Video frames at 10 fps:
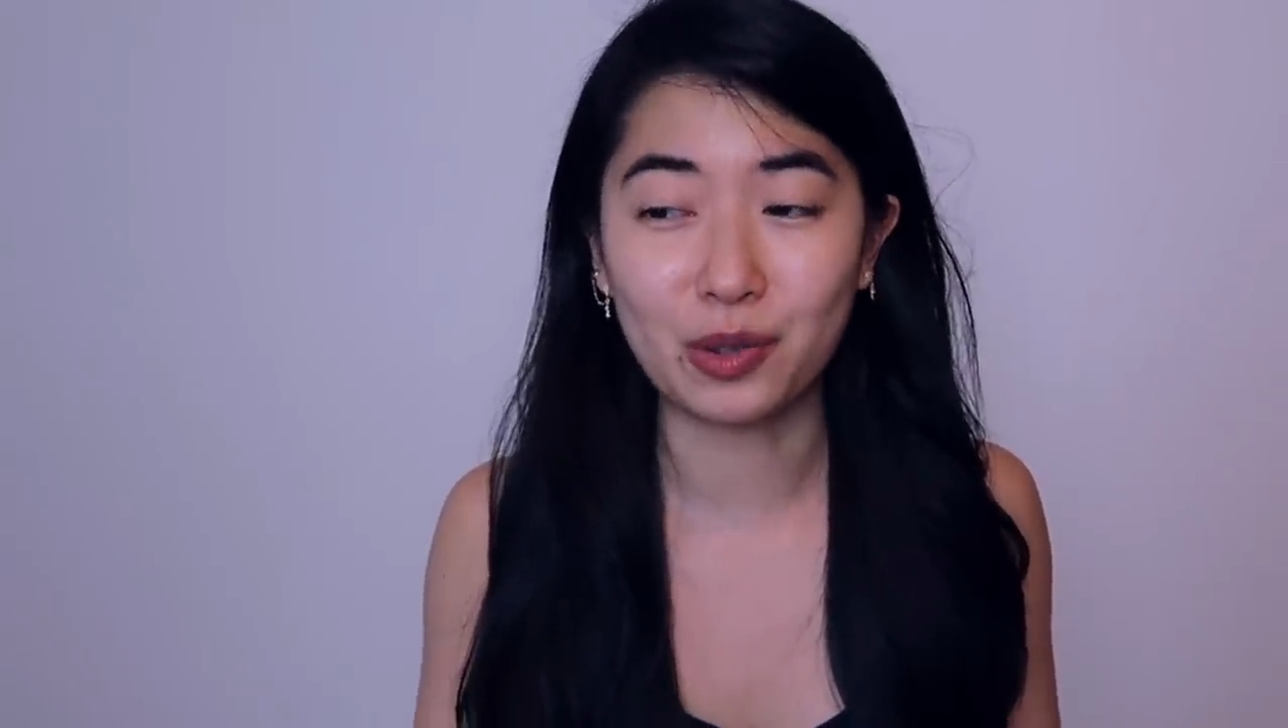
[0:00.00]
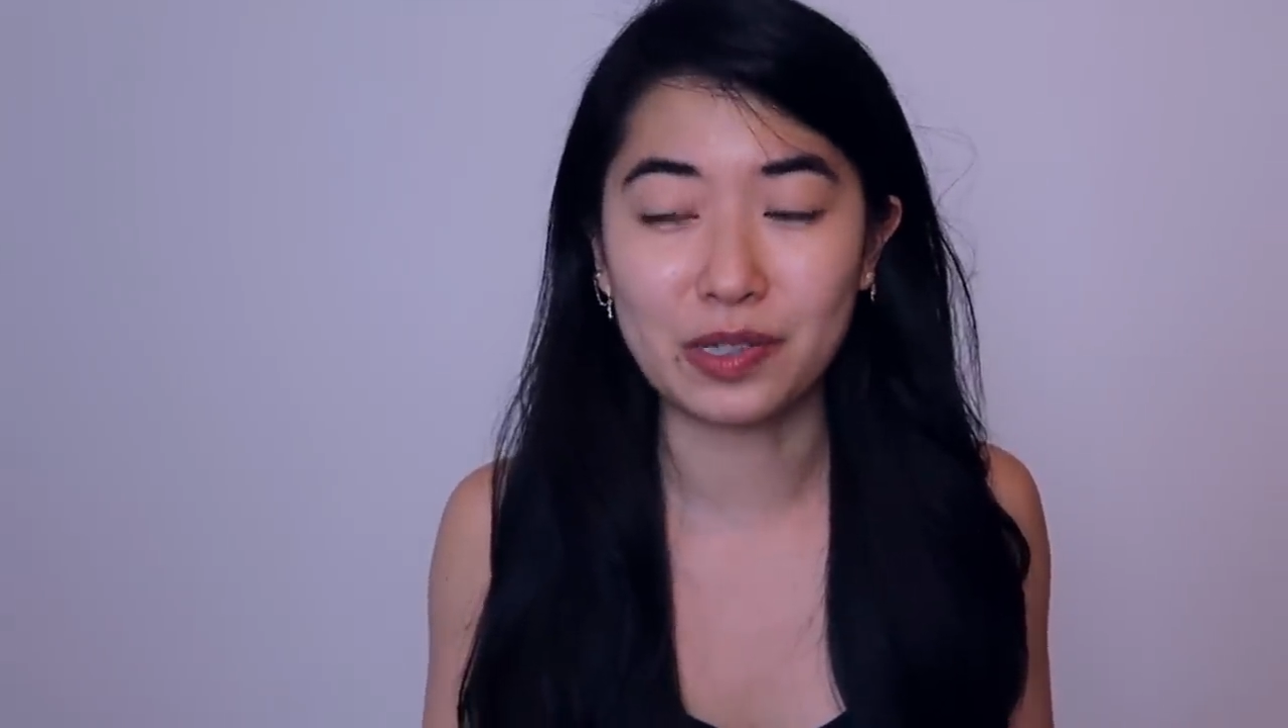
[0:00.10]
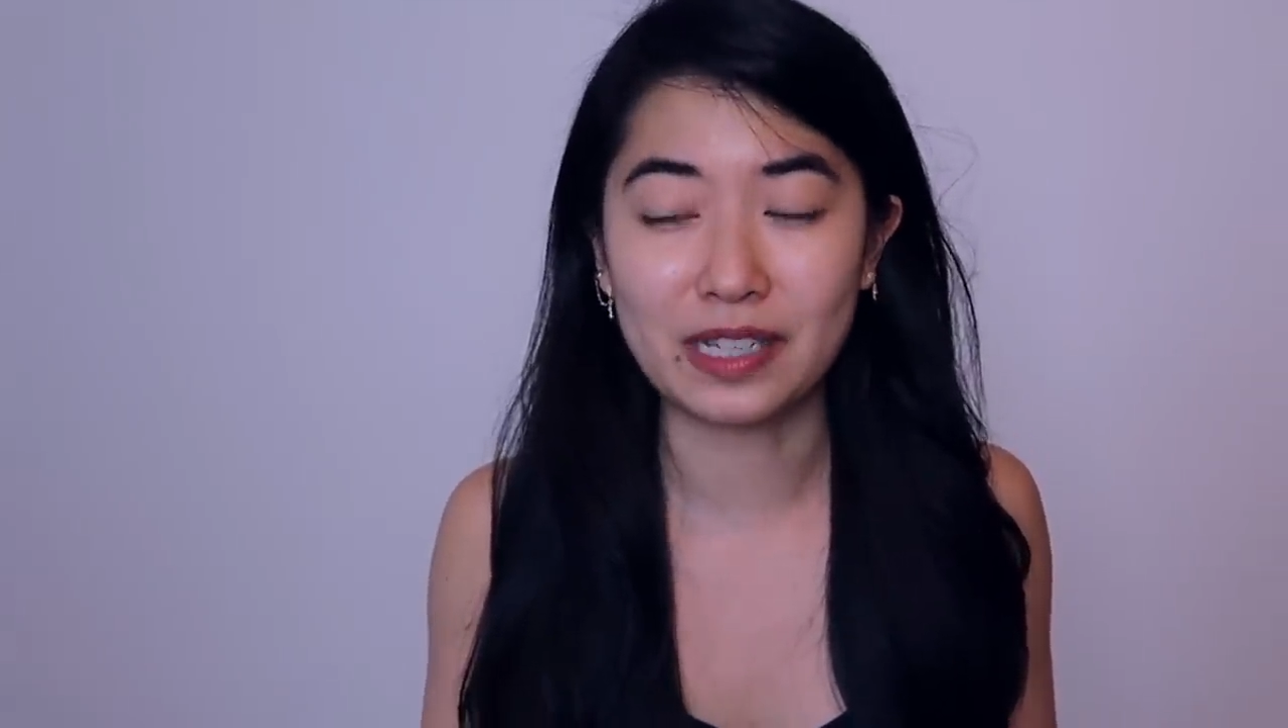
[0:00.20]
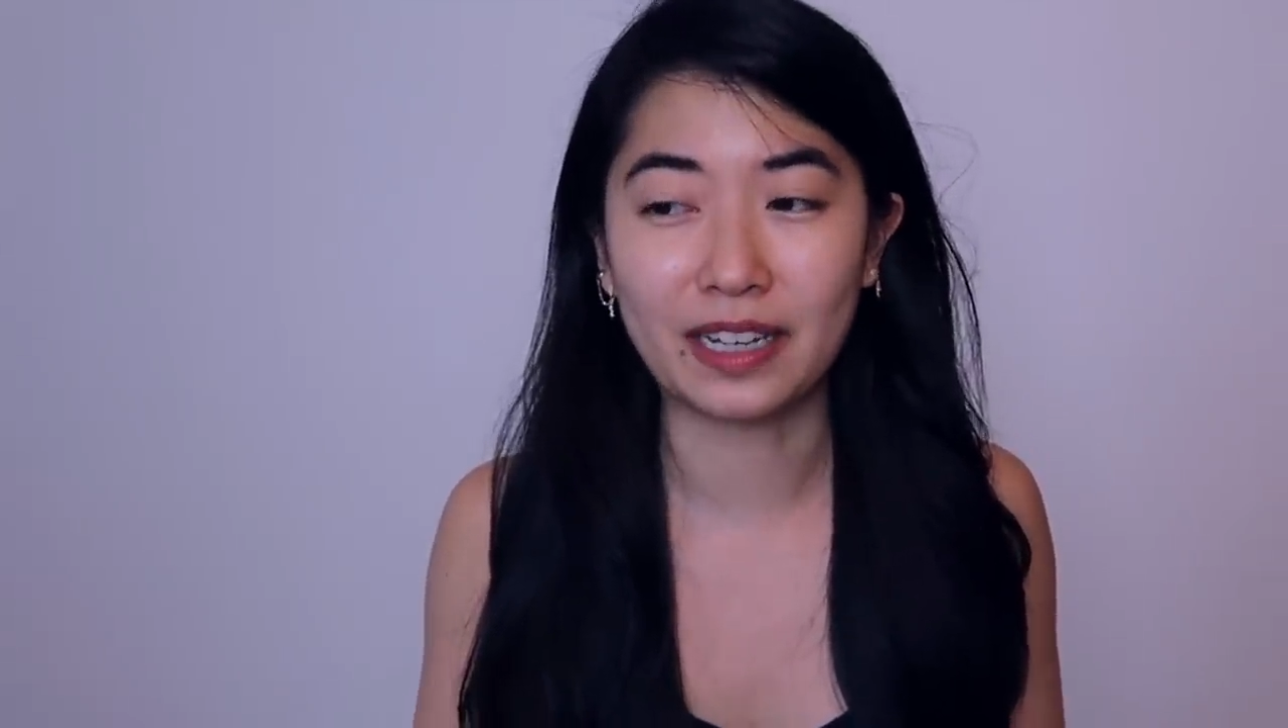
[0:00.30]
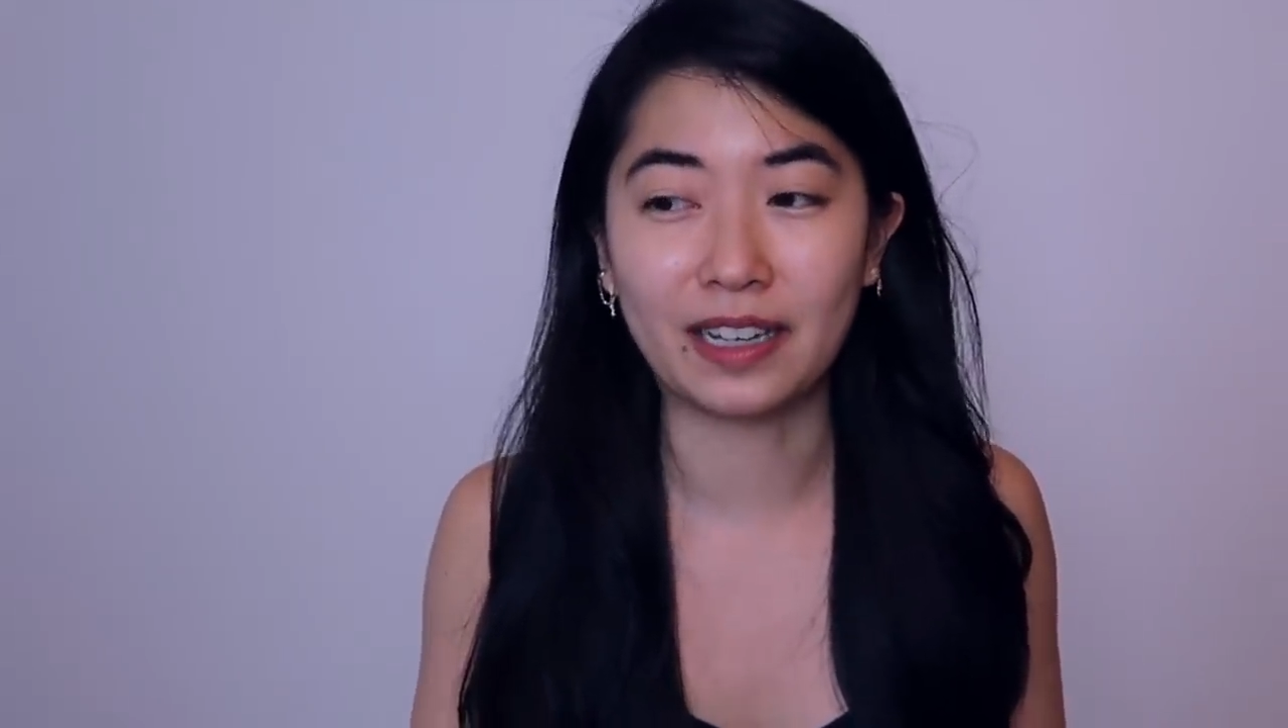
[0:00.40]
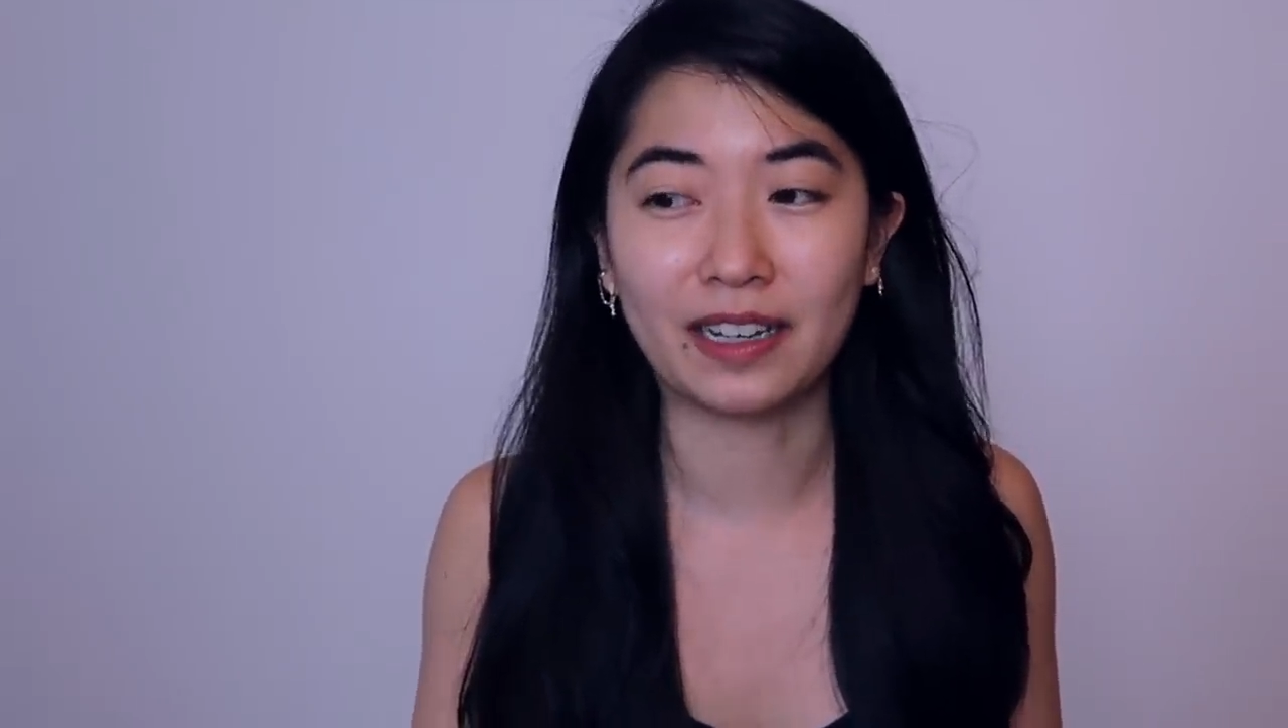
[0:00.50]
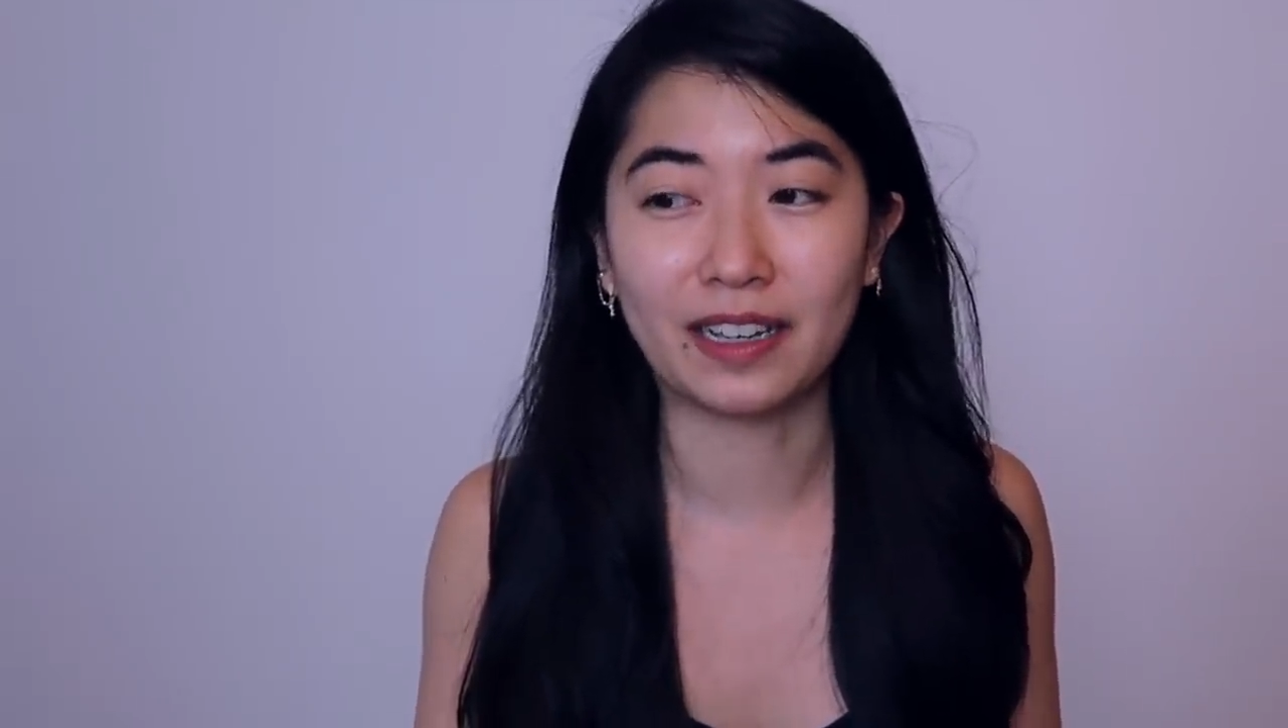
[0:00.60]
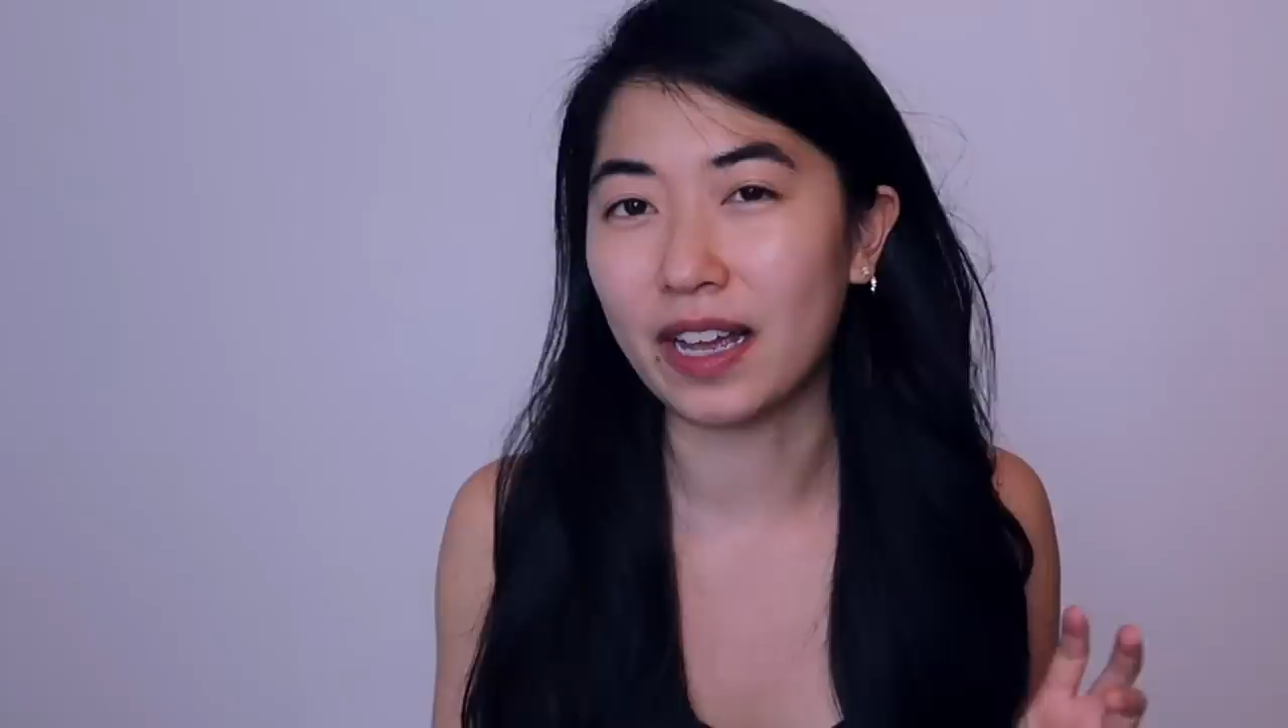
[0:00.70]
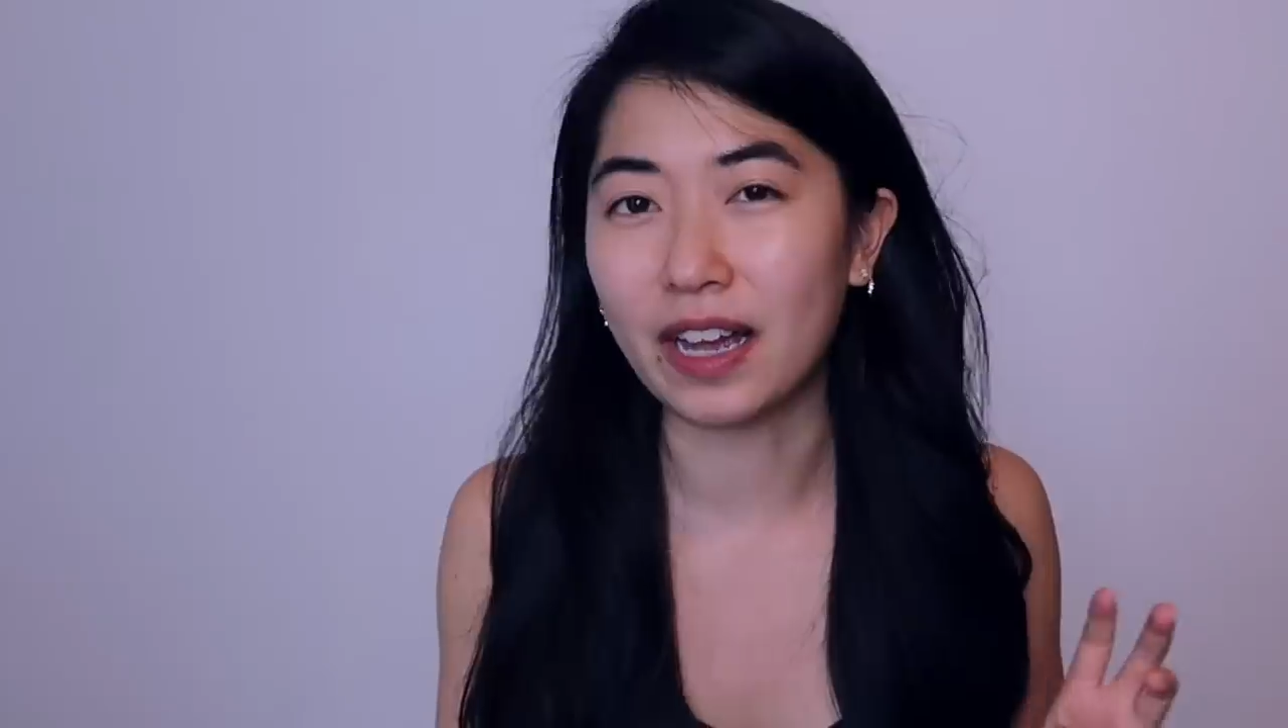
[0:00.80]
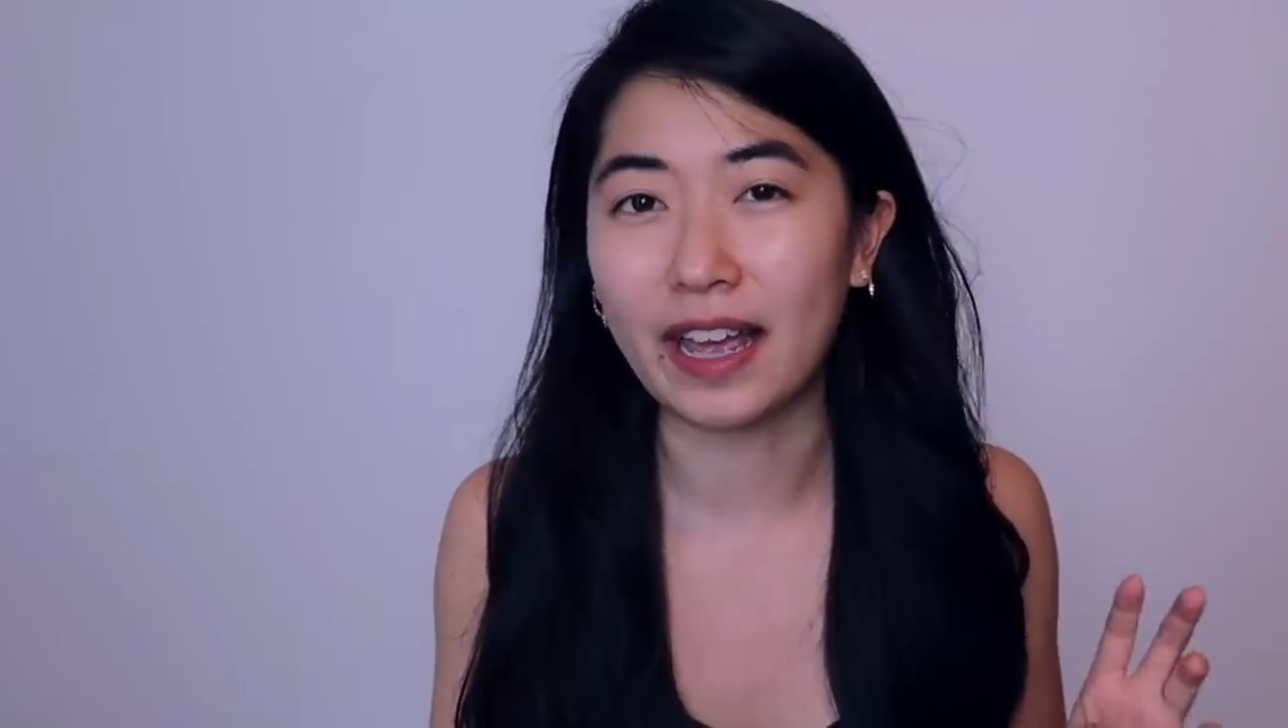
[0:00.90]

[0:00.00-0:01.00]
using